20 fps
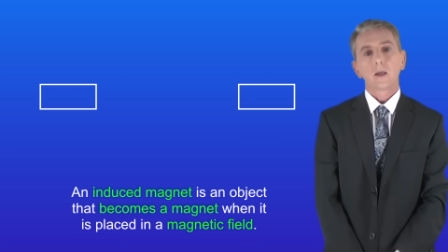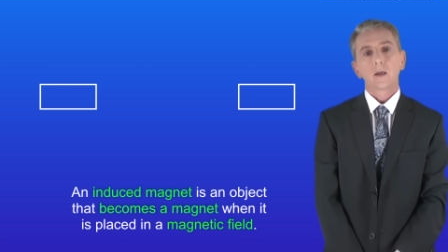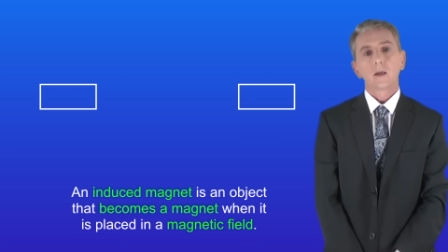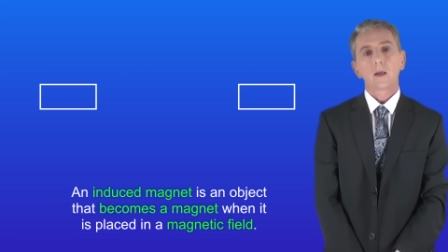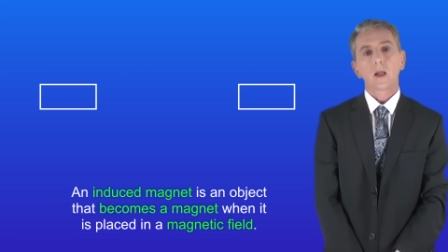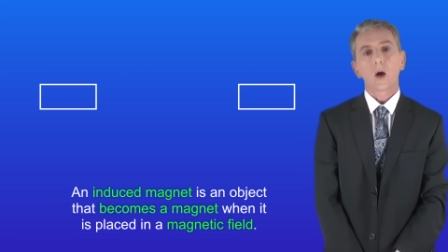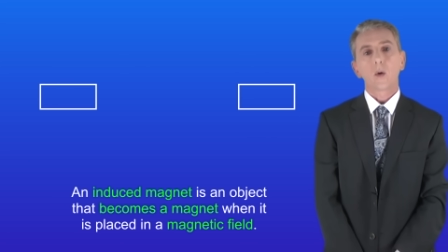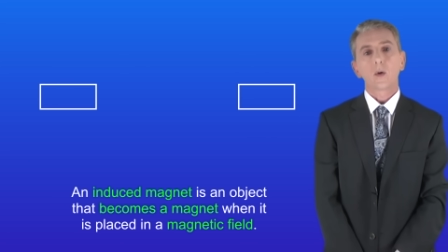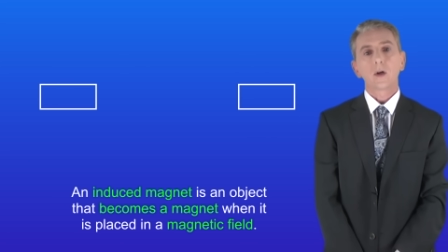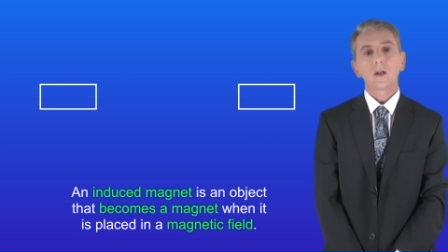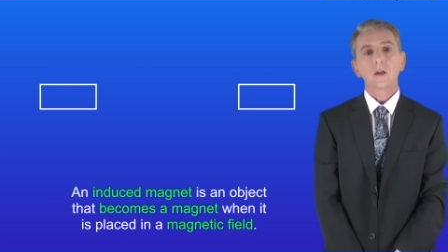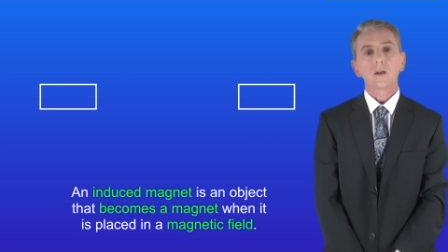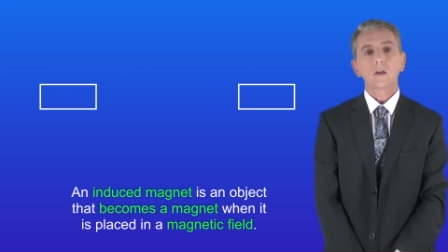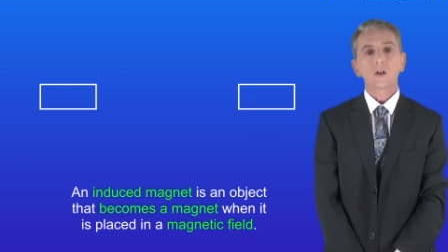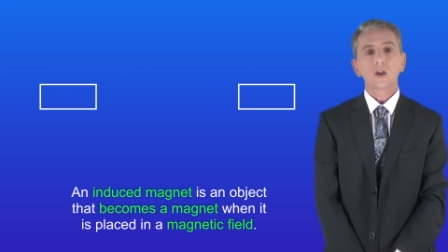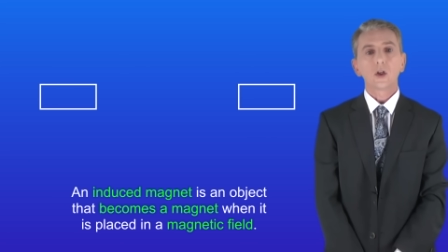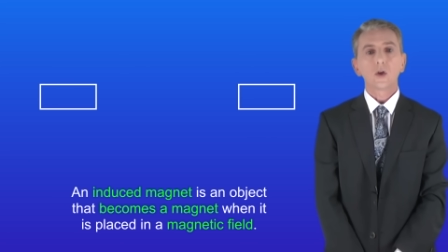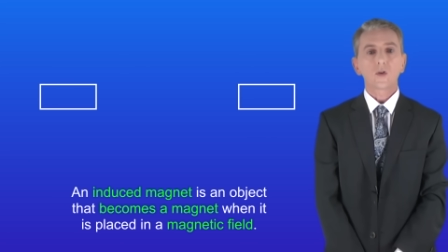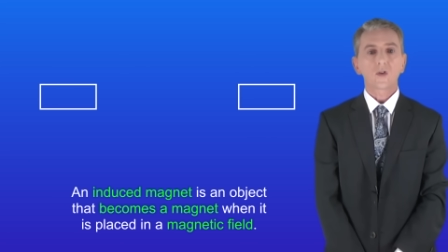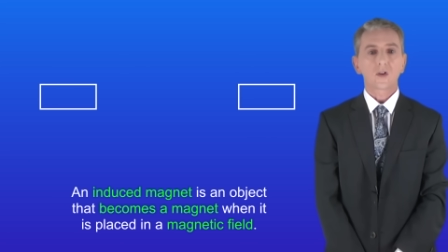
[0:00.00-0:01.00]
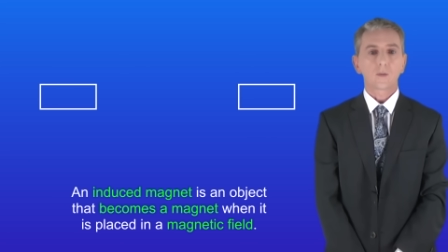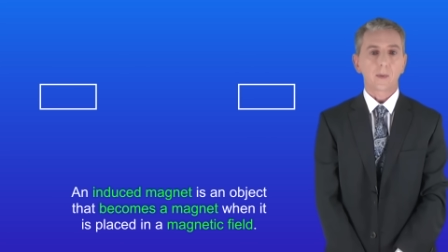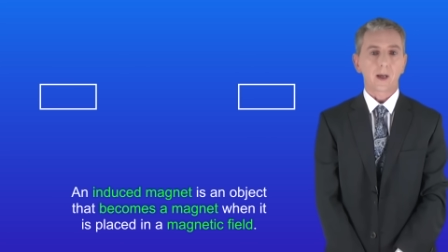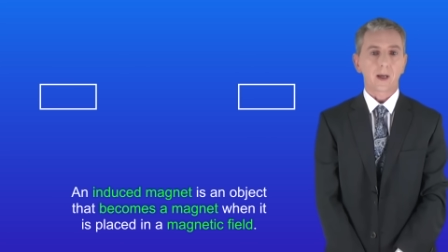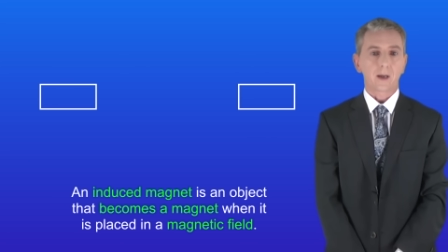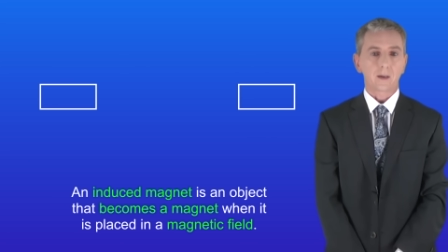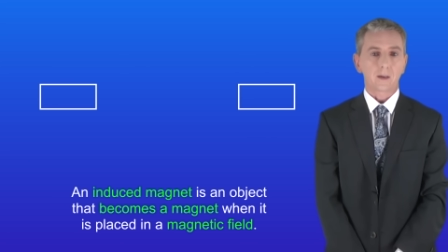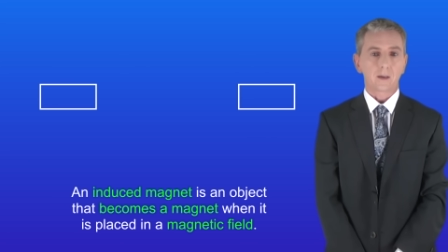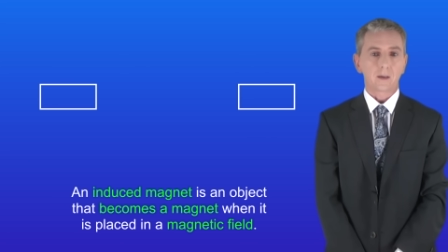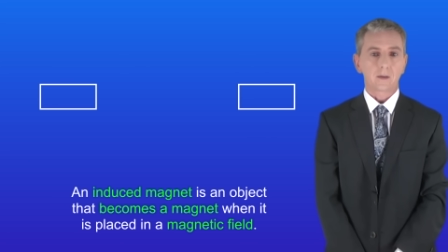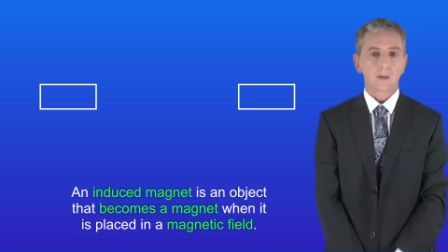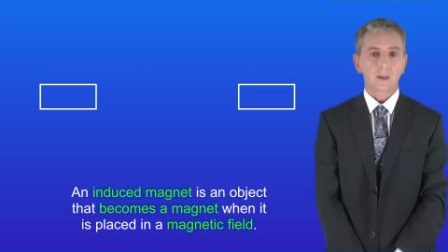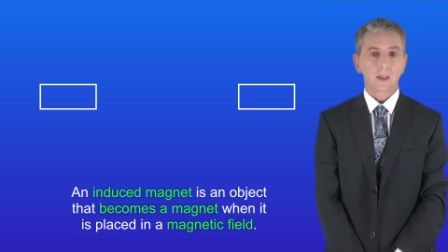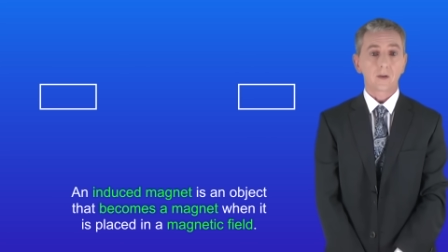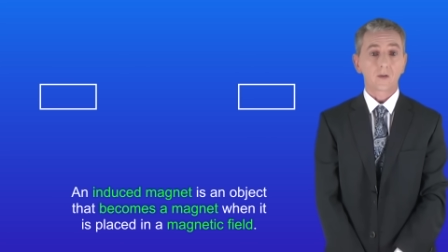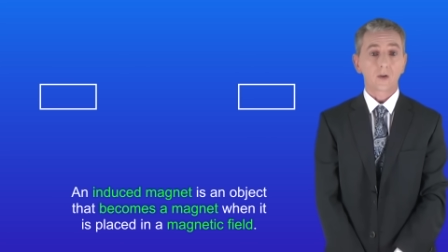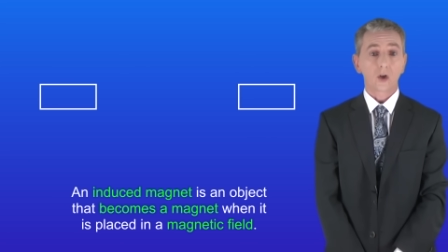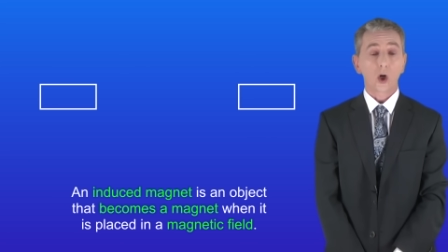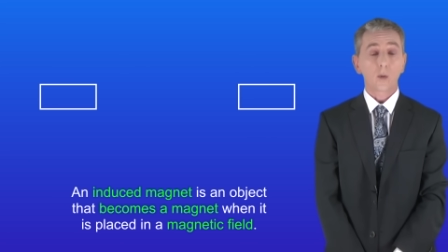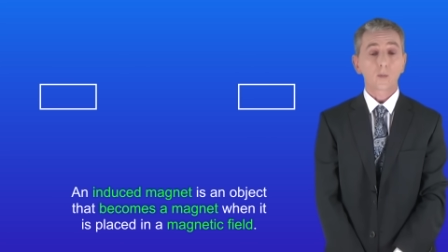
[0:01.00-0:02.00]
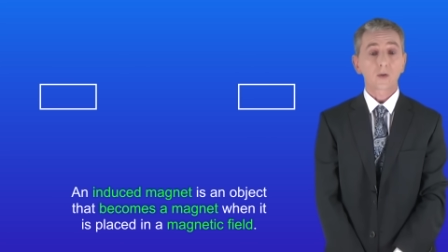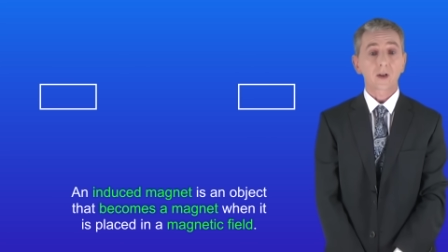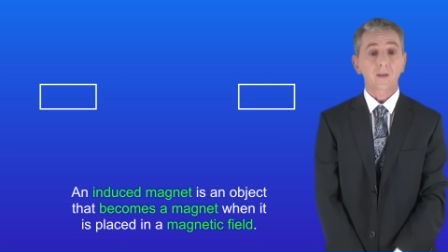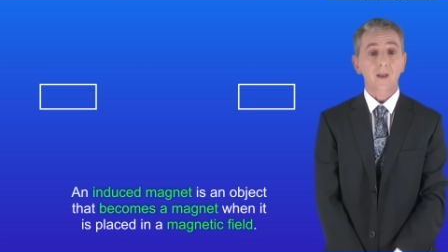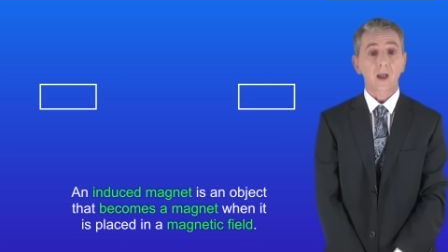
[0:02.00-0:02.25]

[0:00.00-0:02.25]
Now, an induced magnet is an object